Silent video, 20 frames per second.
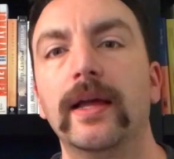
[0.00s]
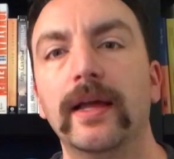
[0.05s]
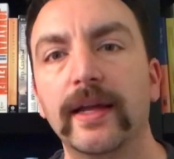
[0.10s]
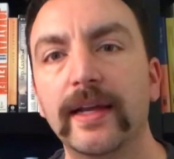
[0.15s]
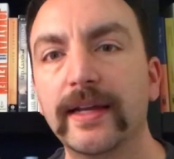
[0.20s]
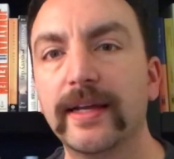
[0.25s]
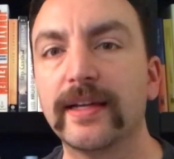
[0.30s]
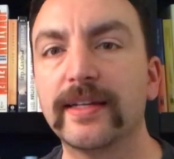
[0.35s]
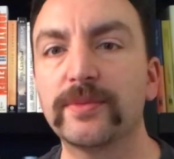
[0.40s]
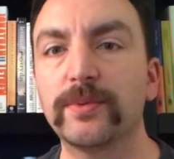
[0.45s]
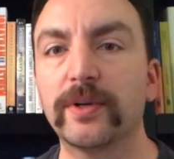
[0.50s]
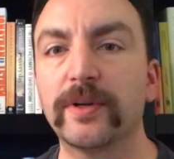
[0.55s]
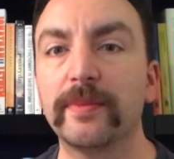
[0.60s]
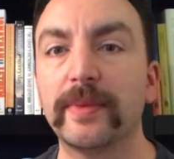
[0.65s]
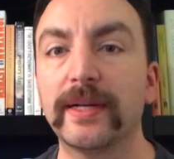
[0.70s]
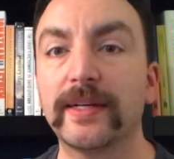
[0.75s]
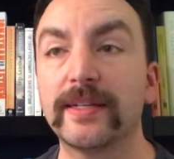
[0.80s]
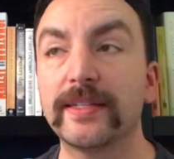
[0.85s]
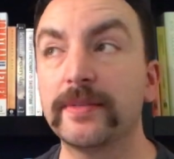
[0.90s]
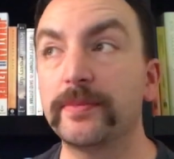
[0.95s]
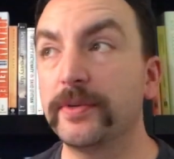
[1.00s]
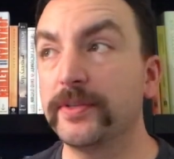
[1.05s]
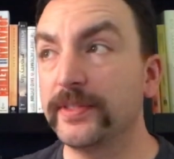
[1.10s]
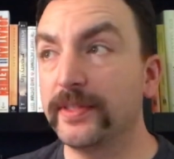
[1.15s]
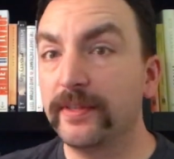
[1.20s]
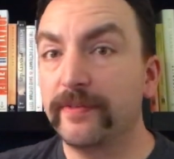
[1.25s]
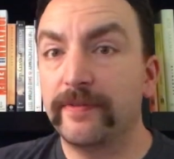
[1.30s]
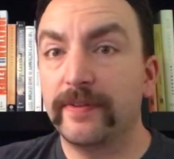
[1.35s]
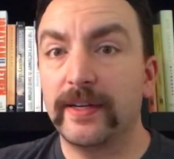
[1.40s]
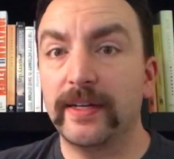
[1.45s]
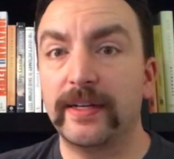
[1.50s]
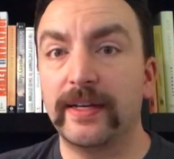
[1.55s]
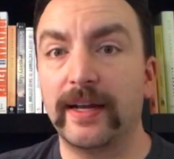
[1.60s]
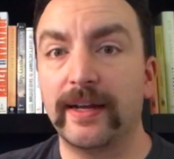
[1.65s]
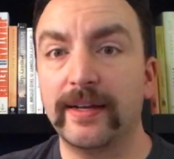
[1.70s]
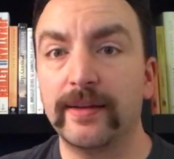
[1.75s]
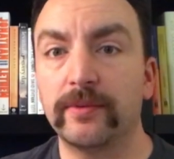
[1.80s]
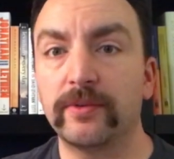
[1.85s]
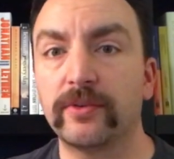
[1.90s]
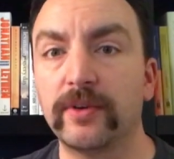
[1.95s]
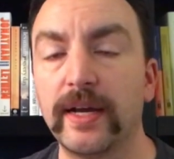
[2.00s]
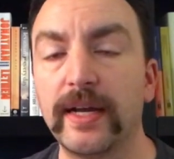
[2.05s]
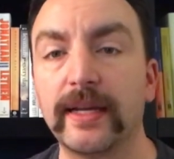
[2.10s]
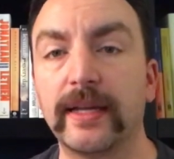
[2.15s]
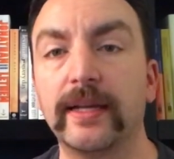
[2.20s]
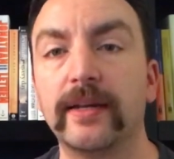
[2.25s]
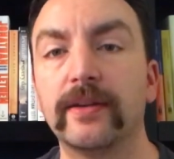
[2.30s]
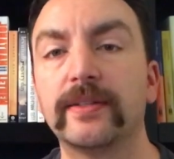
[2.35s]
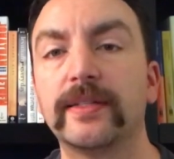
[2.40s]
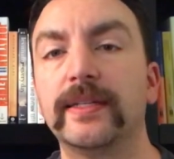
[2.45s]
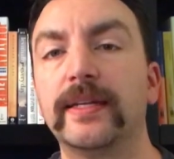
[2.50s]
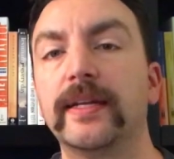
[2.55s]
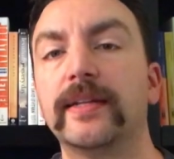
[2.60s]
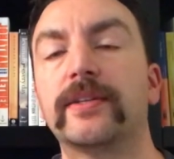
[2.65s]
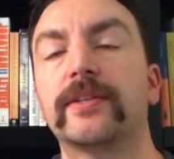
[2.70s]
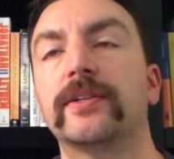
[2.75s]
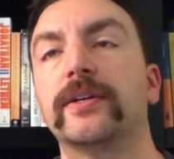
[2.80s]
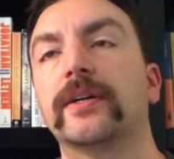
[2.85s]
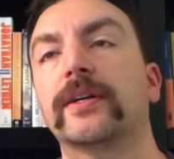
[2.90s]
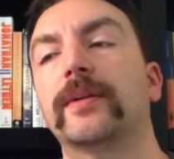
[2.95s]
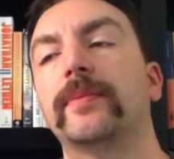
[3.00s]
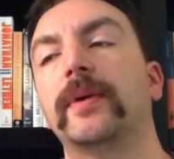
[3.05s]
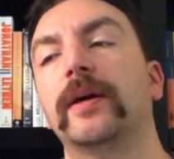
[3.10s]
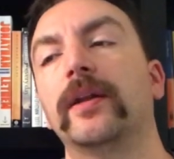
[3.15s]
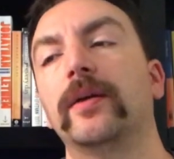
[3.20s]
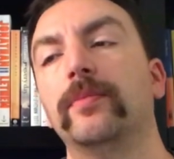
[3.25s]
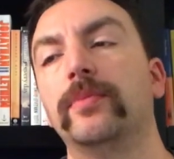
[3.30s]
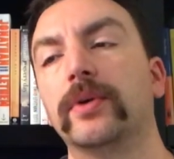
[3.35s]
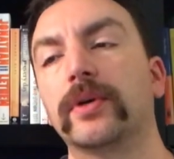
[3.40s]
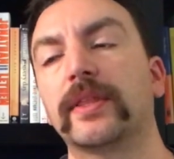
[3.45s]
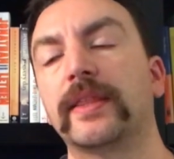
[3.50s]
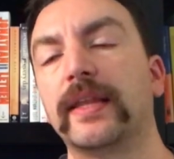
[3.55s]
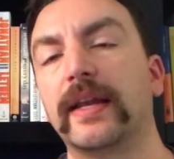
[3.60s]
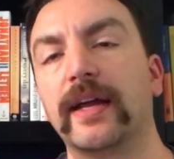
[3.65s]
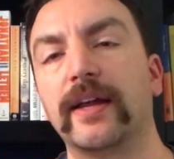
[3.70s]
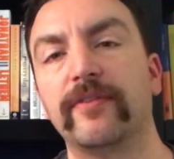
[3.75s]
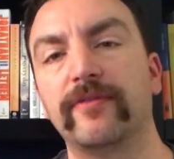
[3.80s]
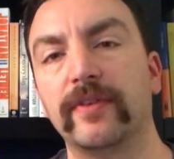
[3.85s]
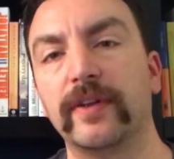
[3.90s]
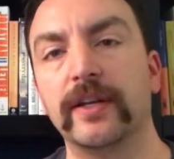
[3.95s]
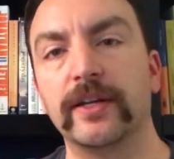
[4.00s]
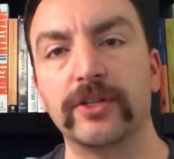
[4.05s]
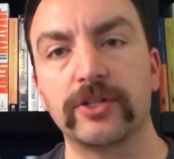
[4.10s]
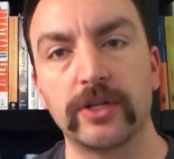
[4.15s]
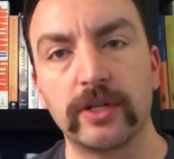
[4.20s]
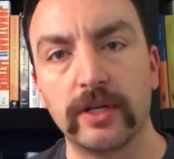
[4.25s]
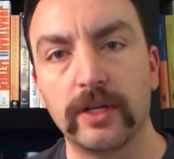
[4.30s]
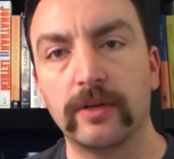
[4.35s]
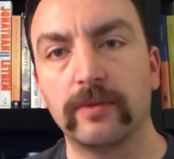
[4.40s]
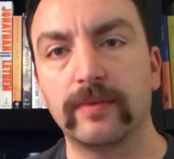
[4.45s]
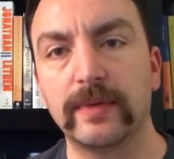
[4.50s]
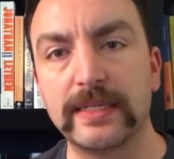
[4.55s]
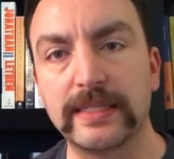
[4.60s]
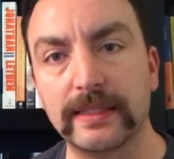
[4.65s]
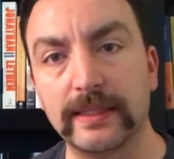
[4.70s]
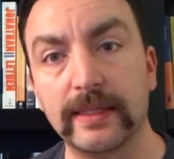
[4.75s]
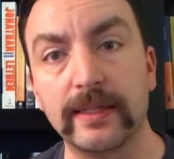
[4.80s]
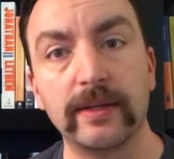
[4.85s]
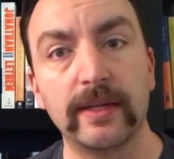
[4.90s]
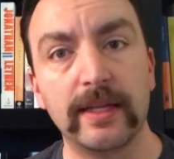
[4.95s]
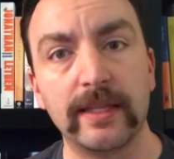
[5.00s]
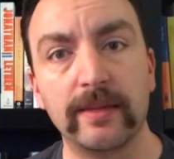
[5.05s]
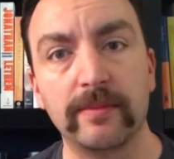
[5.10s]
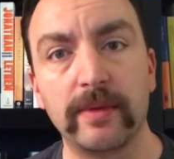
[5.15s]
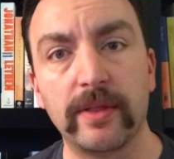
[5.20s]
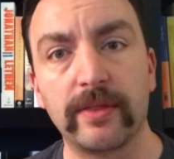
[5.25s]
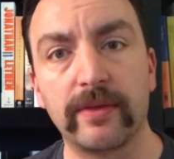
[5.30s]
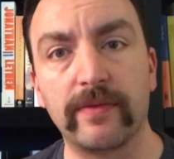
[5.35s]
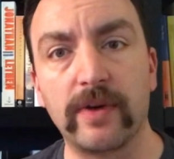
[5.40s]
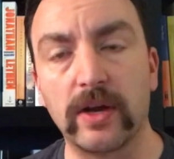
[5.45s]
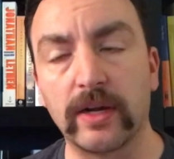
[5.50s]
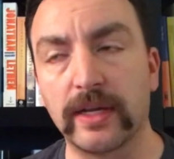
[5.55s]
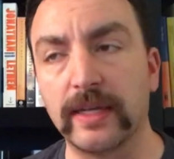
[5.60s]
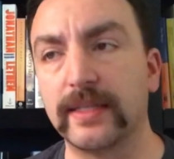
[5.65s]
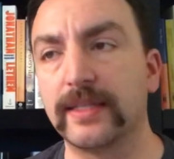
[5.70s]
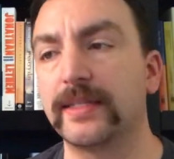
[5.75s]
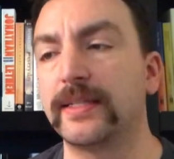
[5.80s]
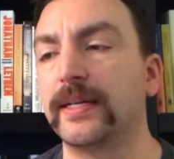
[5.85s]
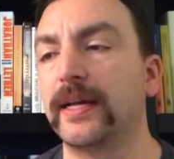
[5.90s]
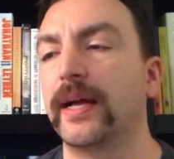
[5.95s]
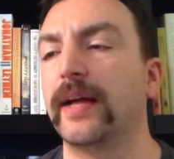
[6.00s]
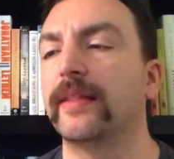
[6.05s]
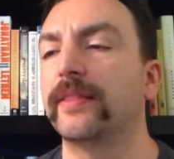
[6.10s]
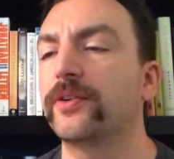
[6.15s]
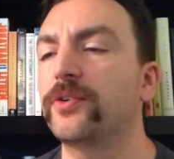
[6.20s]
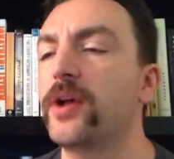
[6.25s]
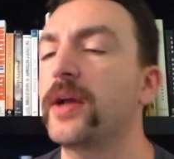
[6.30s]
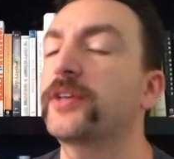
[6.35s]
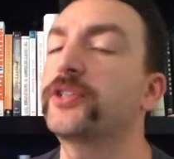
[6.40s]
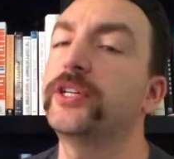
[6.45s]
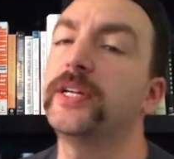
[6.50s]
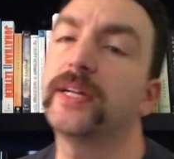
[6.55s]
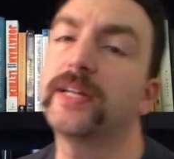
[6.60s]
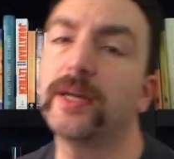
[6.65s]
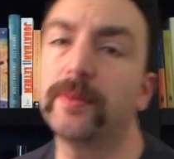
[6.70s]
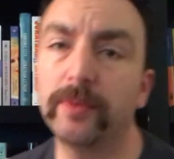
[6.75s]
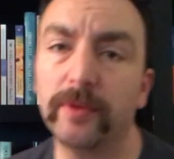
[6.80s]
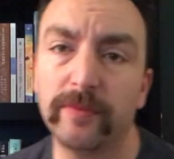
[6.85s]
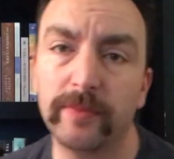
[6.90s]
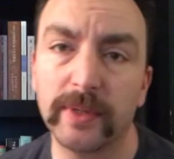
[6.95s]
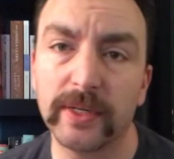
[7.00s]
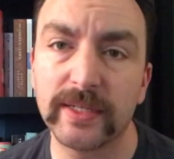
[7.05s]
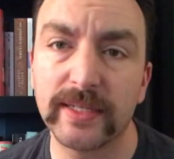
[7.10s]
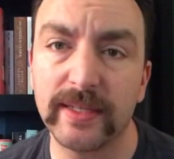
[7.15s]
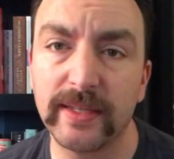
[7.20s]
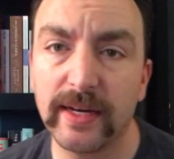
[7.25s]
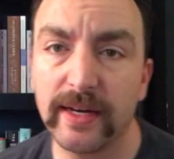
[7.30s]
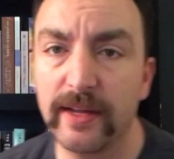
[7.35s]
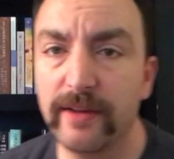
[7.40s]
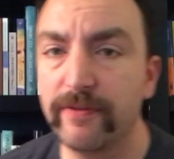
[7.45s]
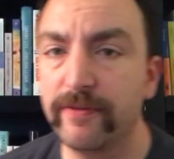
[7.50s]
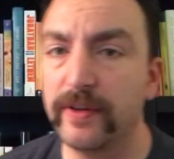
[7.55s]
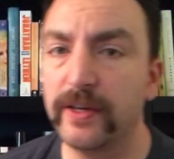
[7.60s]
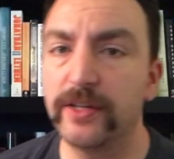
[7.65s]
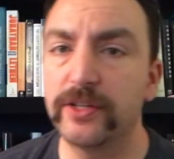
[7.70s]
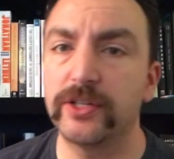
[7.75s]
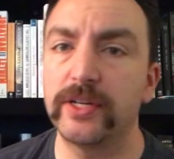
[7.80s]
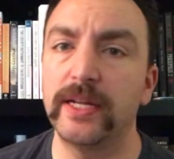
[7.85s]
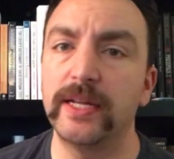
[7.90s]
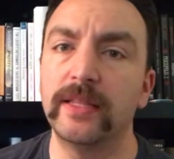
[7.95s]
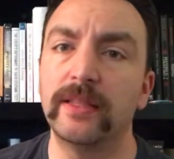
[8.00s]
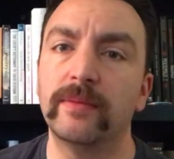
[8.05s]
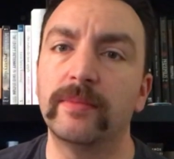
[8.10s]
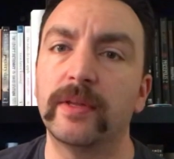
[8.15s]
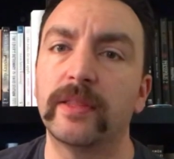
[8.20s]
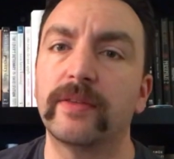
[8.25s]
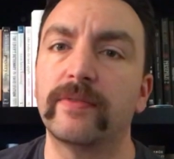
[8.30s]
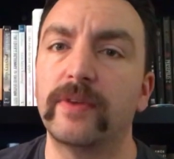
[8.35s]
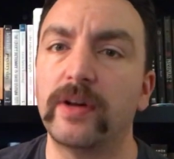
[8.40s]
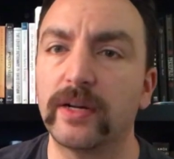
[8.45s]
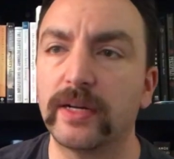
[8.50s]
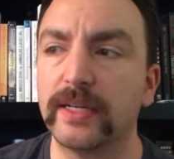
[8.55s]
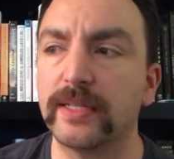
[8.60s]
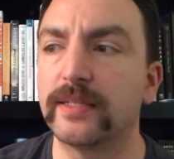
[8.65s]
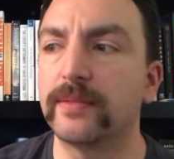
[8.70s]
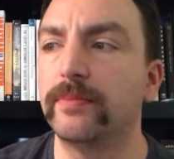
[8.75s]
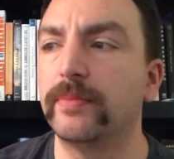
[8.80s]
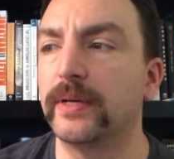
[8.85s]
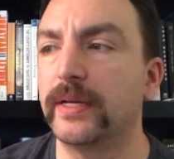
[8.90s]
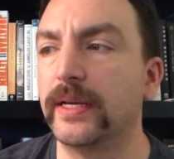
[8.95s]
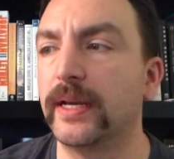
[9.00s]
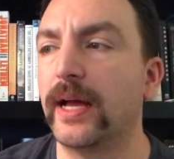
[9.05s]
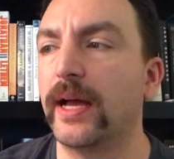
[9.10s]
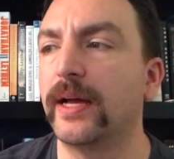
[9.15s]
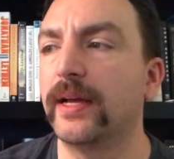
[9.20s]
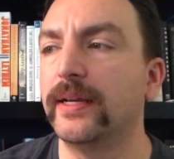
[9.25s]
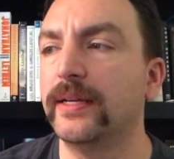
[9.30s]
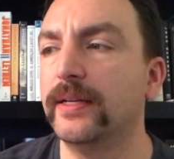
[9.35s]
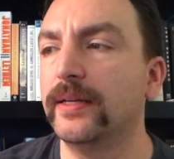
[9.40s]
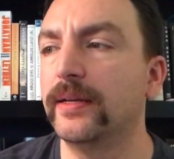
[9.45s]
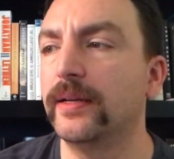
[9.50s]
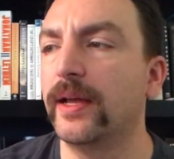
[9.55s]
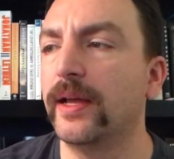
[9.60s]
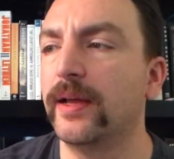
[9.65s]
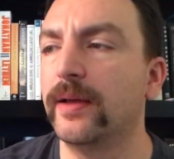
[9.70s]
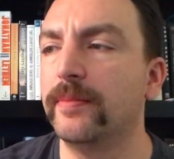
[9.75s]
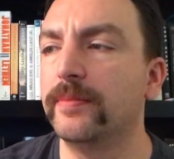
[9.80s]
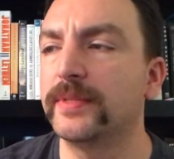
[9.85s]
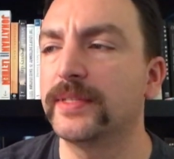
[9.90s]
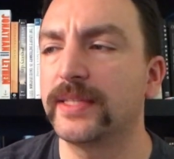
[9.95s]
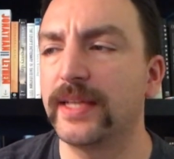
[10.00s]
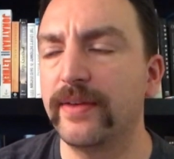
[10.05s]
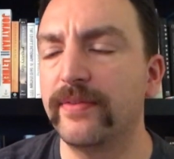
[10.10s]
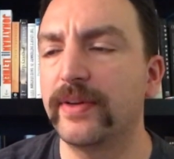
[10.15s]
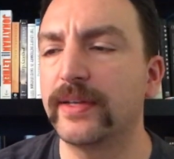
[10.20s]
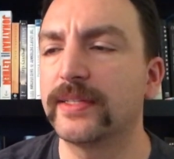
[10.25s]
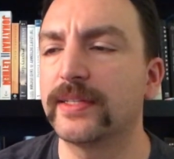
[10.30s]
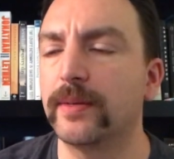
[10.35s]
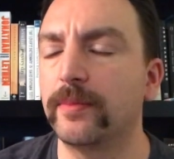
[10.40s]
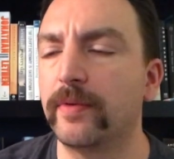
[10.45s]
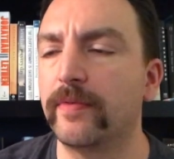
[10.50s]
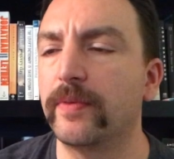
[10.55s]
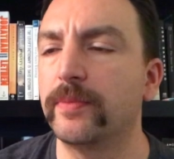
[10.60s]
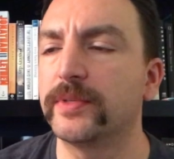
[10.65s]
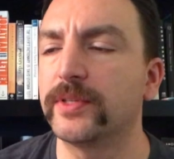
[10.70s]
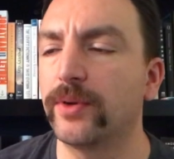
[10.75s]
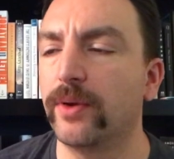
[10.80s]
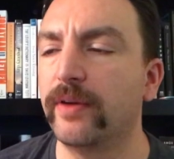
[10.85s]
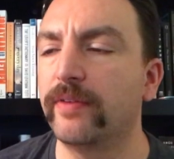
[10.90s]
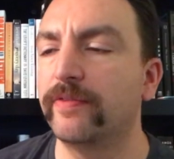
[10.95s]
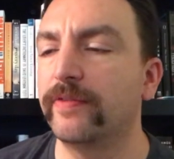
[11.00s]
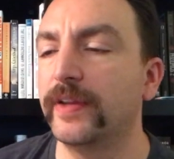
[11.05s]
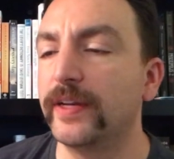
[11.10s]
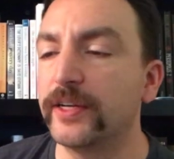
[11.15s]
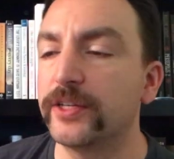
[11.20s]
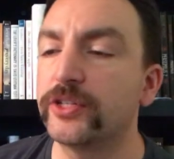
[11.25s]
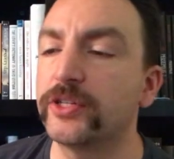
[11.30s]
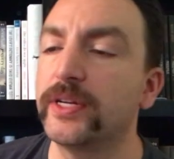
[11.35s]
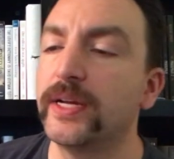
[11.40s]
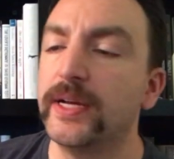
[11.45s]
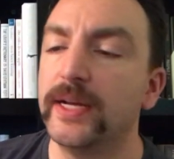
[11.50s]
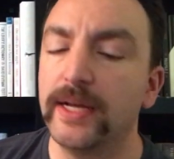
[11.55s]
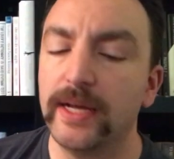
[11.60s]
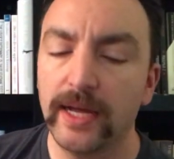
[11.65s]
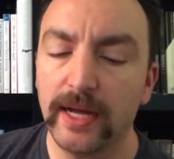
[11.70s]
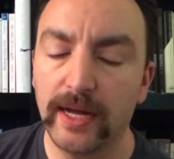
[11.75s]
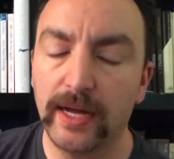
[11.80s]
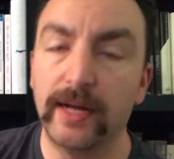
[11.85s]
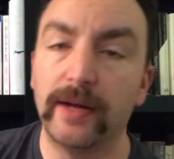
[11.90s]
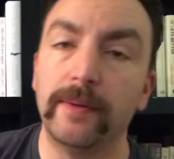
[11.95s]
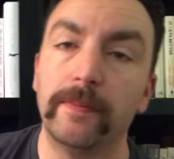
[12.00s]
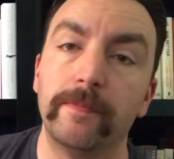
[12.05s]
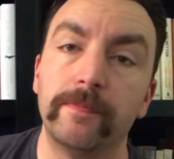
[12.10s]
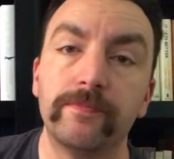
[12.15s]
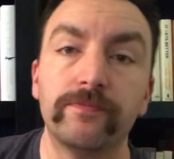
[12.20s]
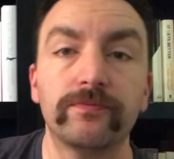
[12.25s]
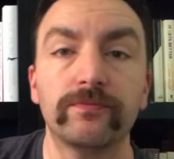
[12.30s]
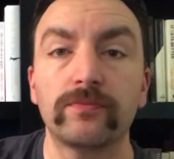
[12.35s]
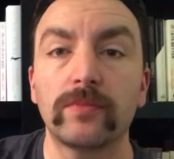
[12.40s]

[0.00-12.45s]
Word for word: Hey guys, welcome back to Supposedly Fun. I am Greg, here today to talk about a book that I finished recently in the month of August. Uh, there are actually a couple of books that I have finished in the month of August, but I am saving some of them. So I finished um,